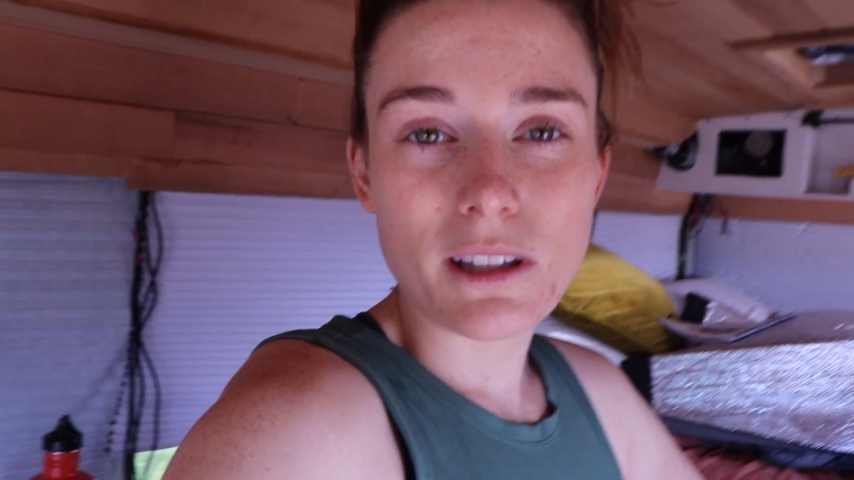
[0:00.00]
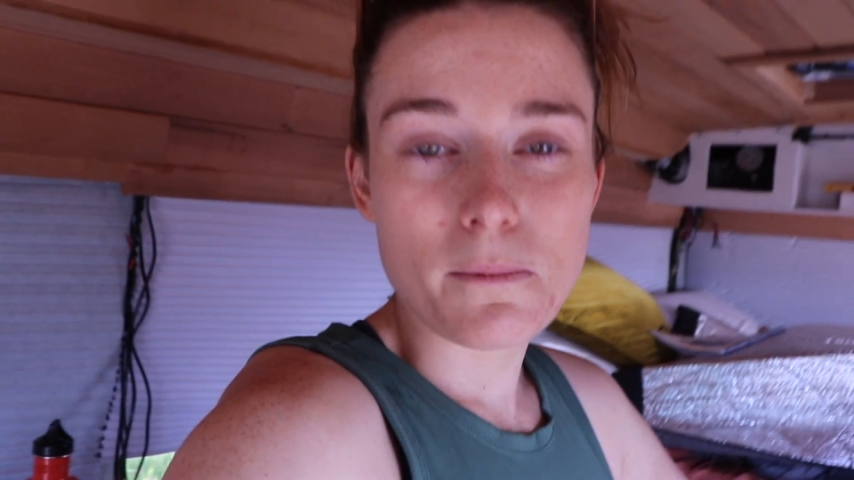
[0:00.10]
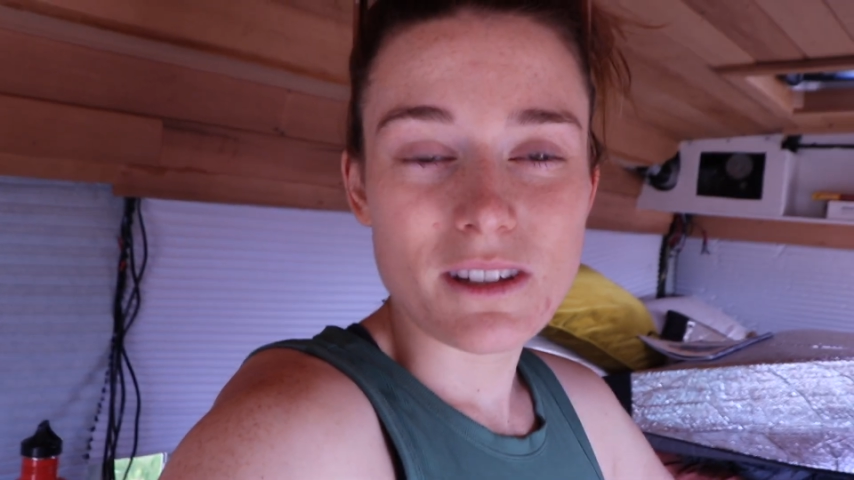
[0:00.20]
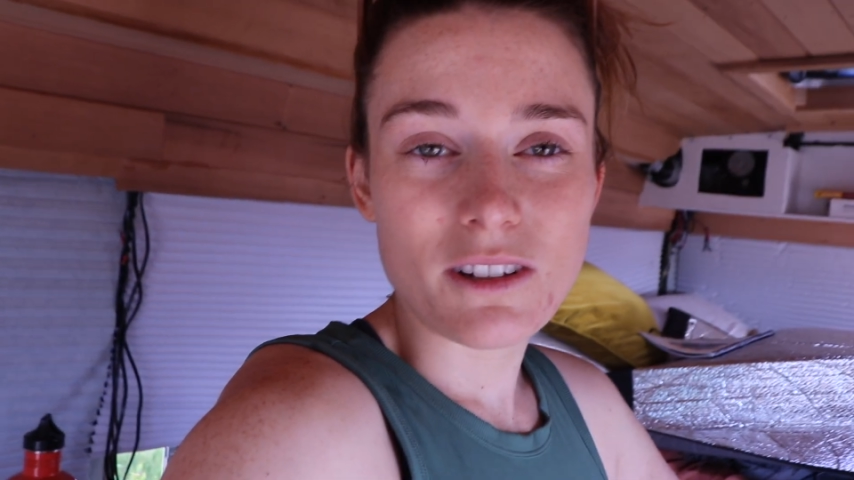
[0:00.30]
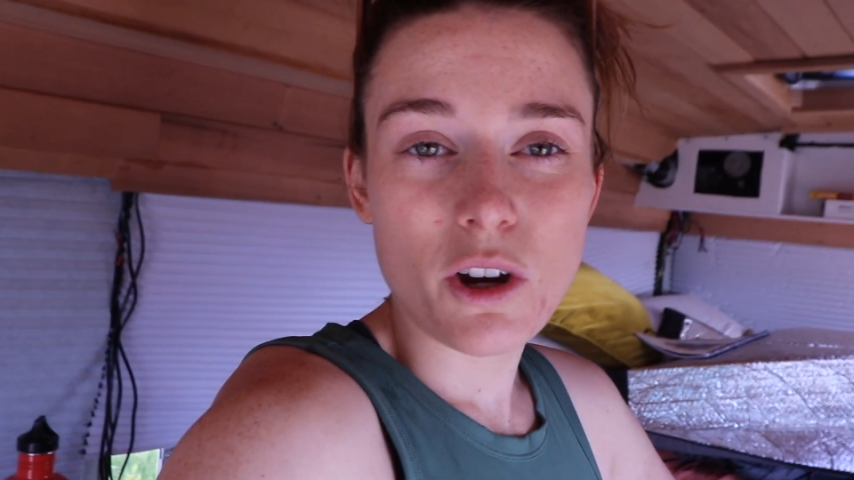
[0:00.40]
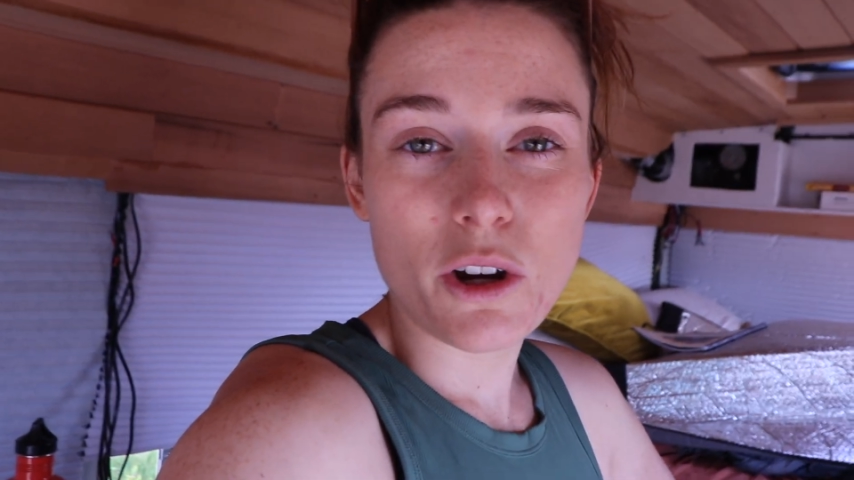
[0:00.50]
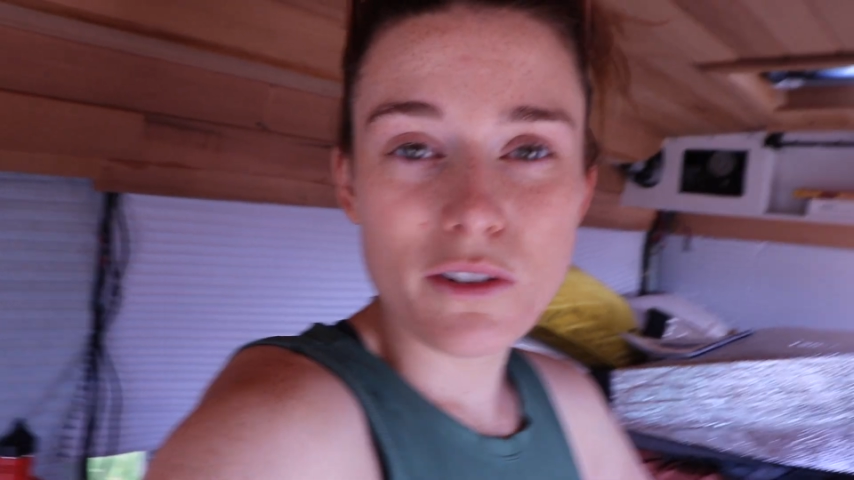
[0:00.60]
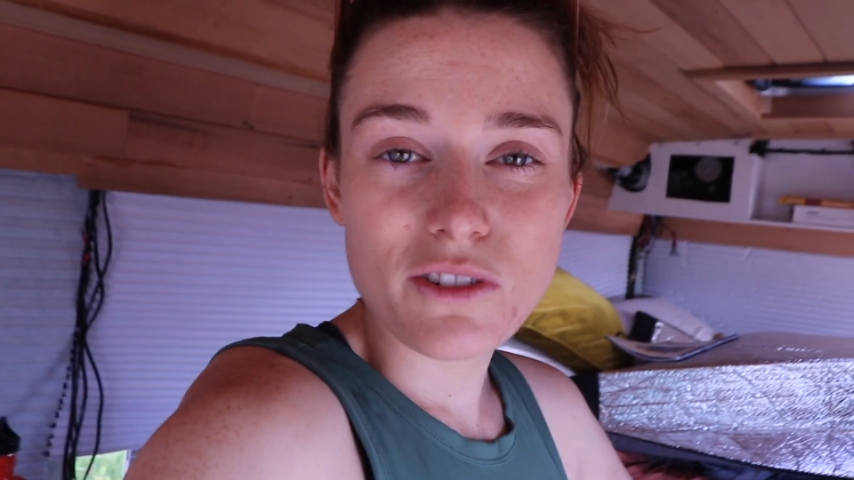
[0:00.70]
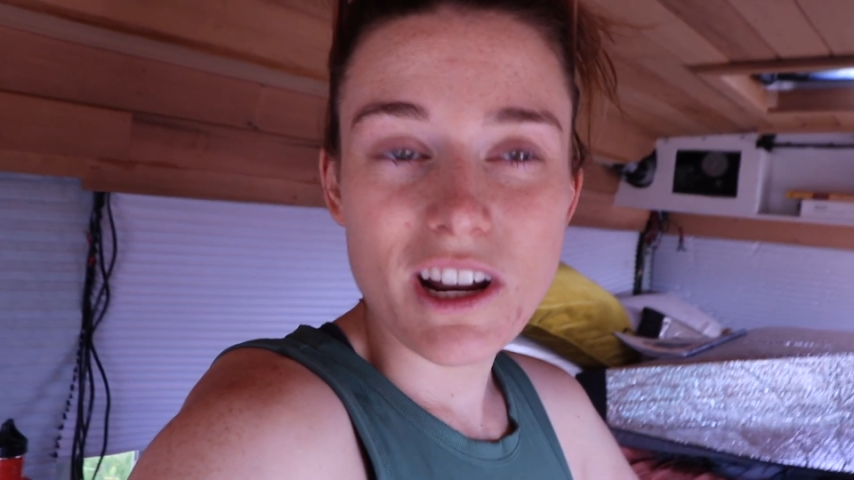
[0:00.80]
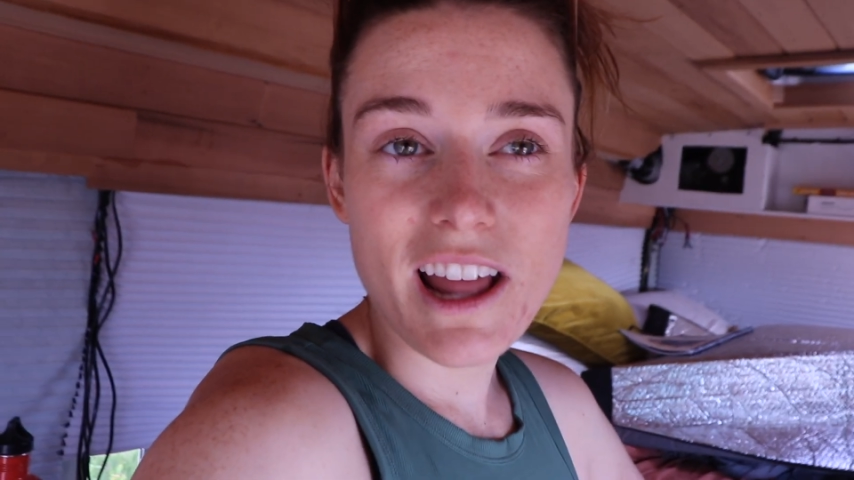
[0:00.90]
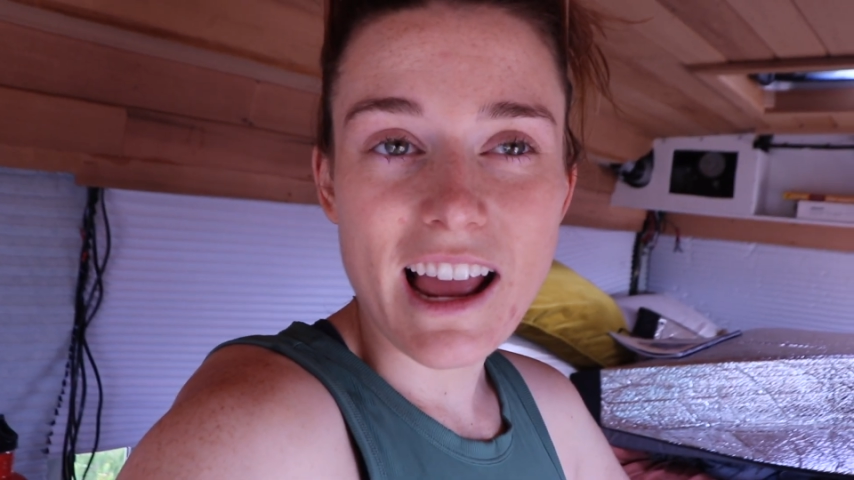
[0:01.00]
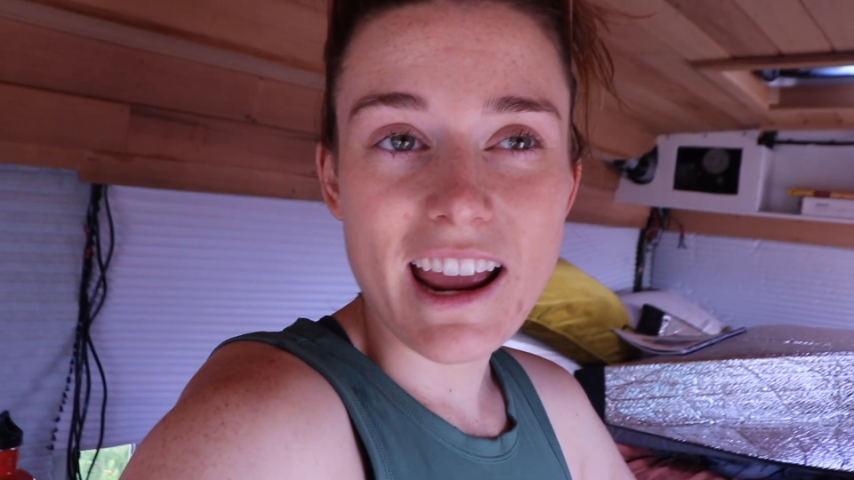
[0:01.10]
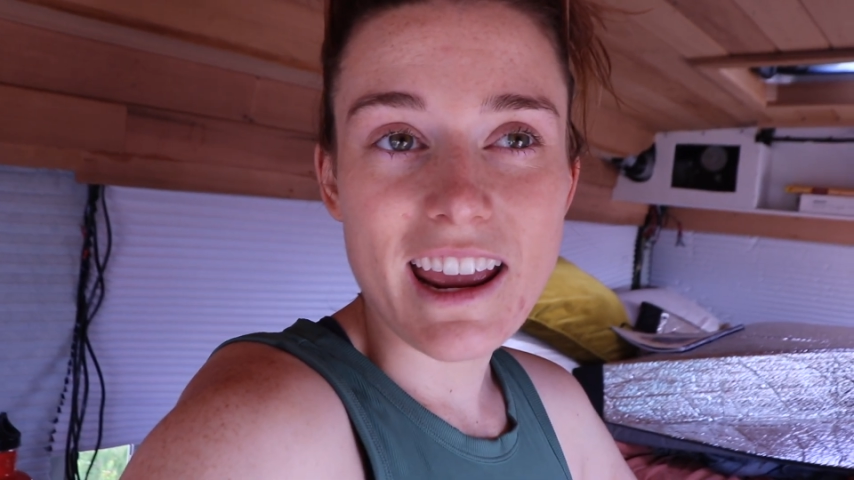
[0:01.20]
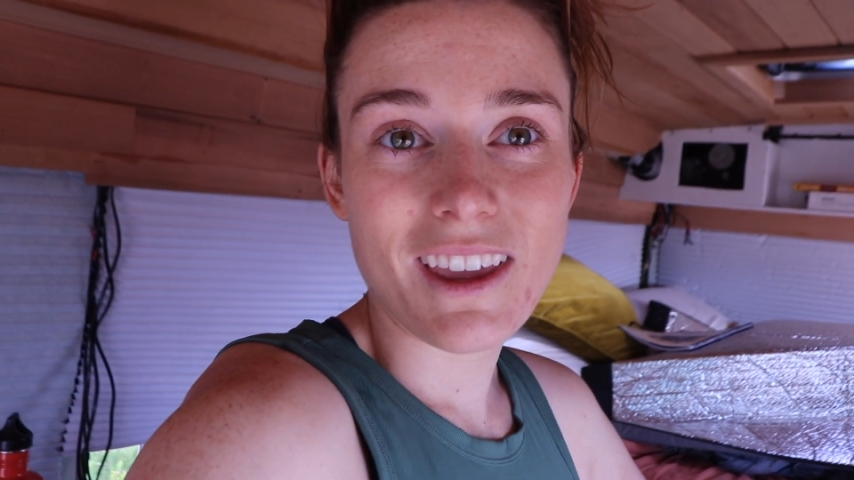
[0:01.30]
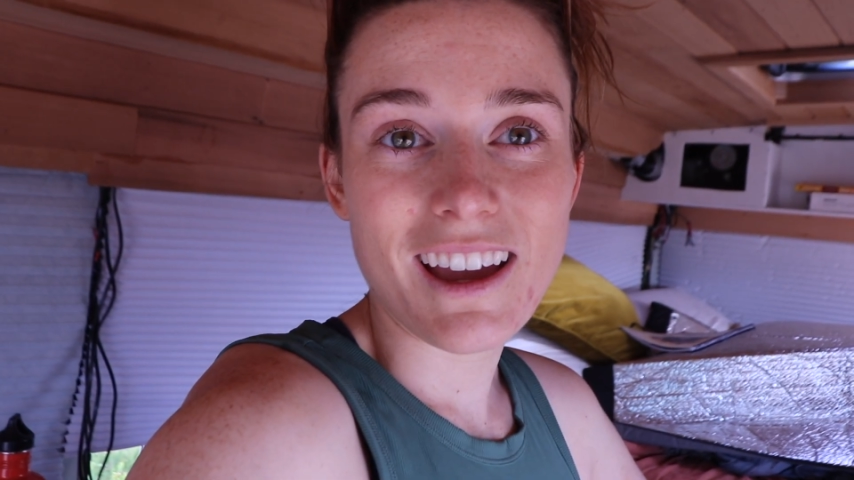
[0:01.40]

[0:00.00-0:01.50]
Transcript: Lipson Cove today.